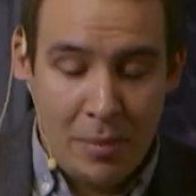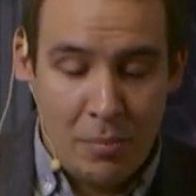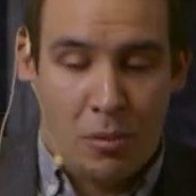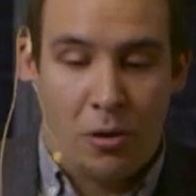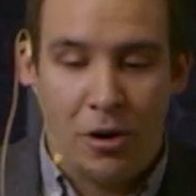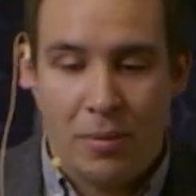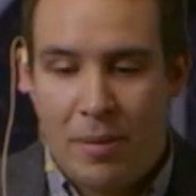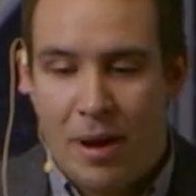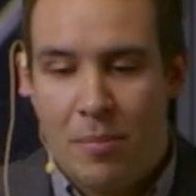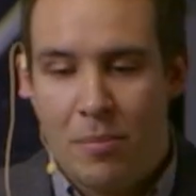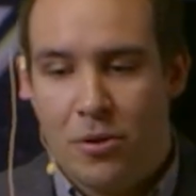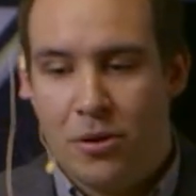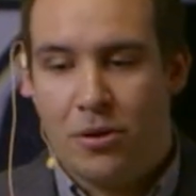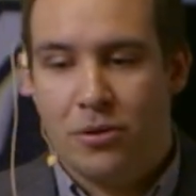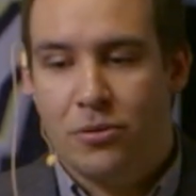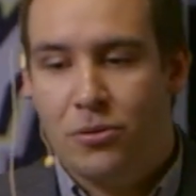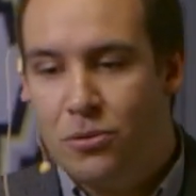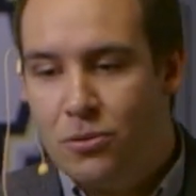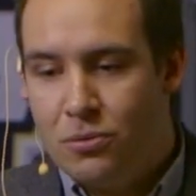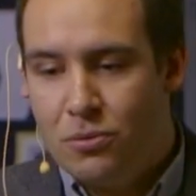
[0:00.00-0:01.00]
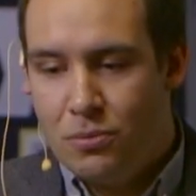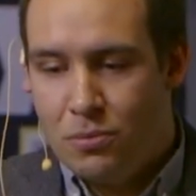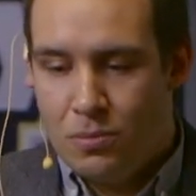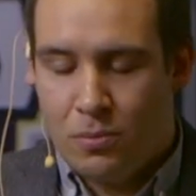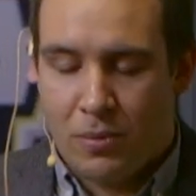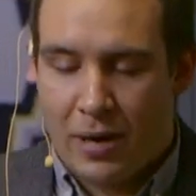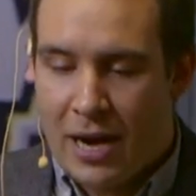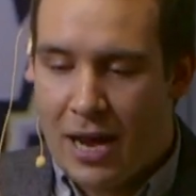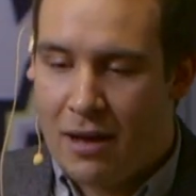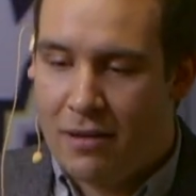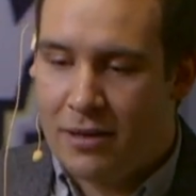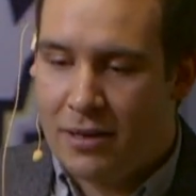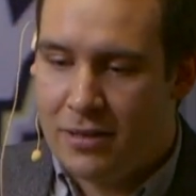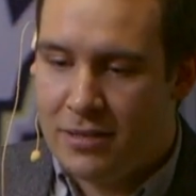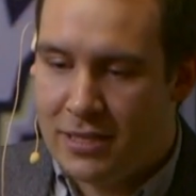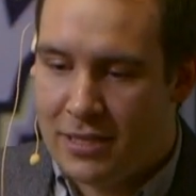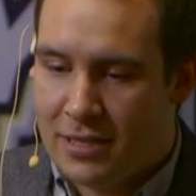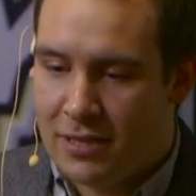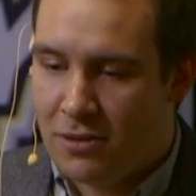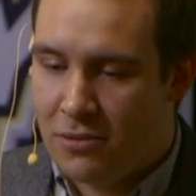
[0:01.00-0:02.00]
board member who went out
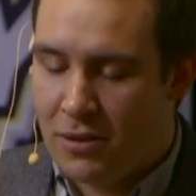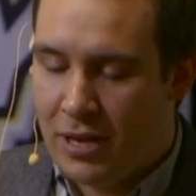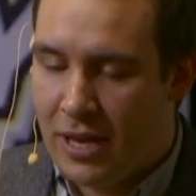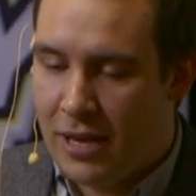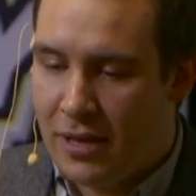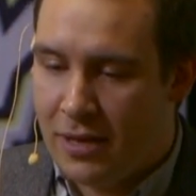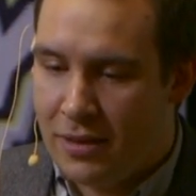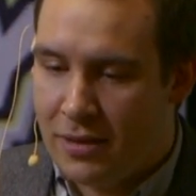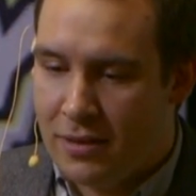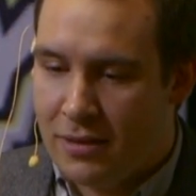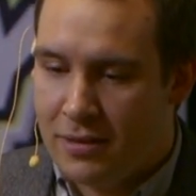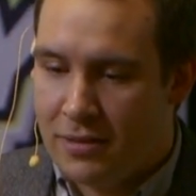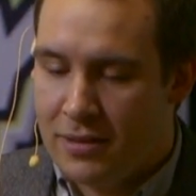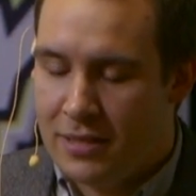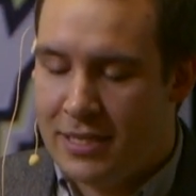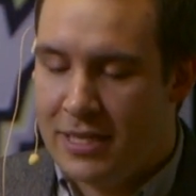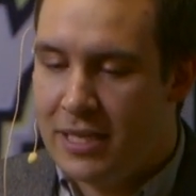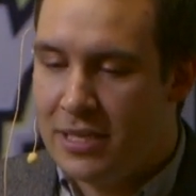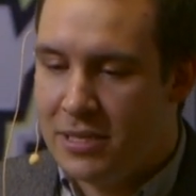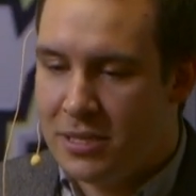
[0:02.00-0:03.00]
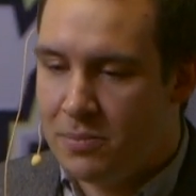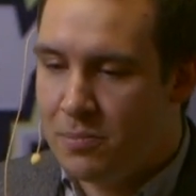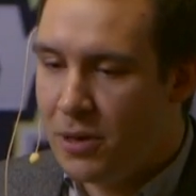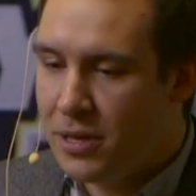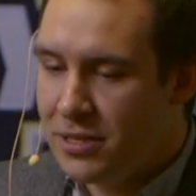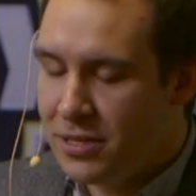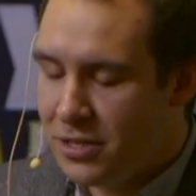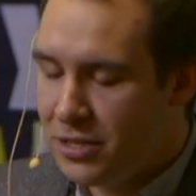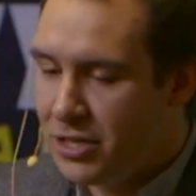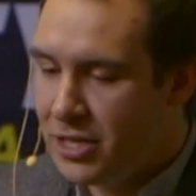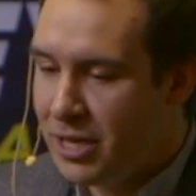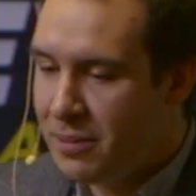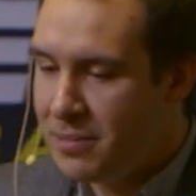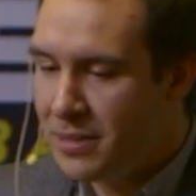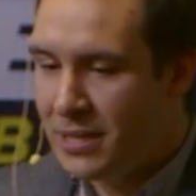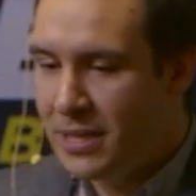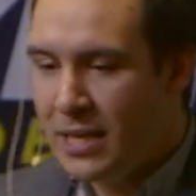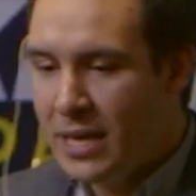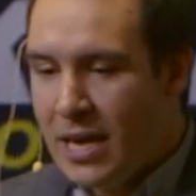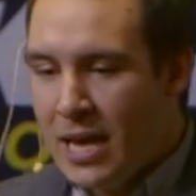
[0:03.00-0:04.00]
and seek
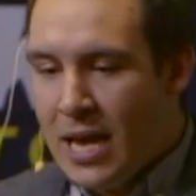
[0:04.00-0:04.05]
sponsorships,